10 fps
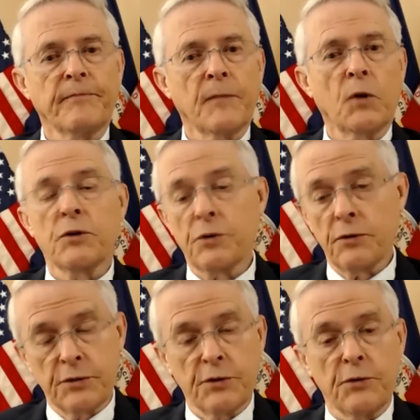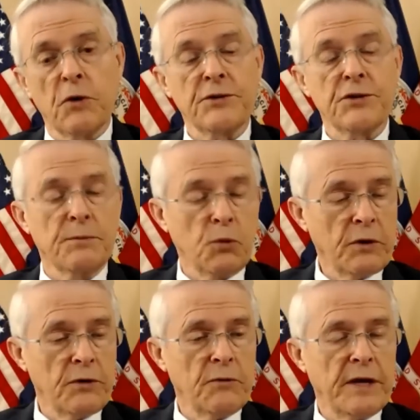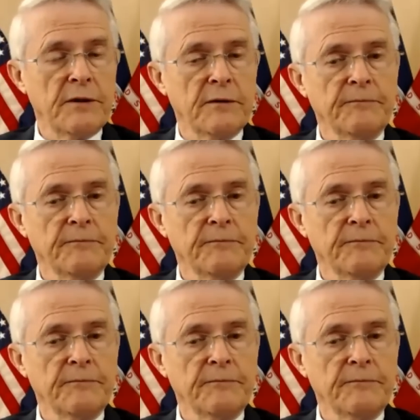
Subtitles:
or to the Russian border, rather.